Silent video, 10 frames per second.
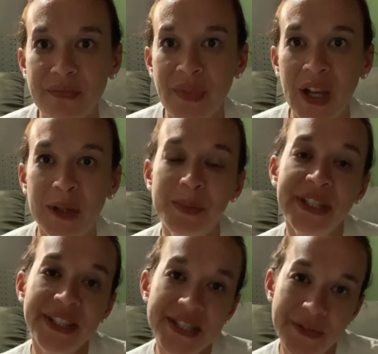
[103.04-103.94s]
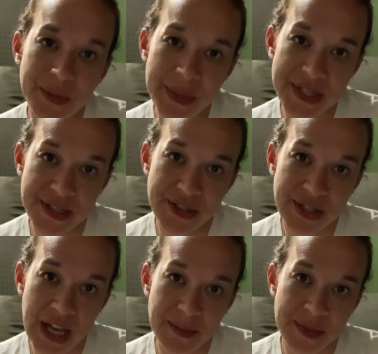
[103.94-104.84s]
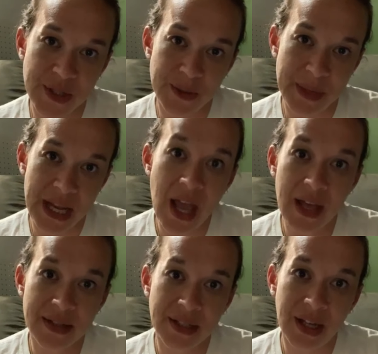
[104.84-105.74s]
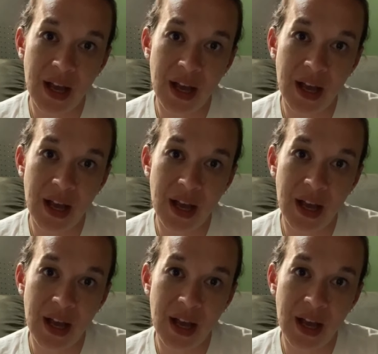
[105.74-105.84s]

completely different message came to my head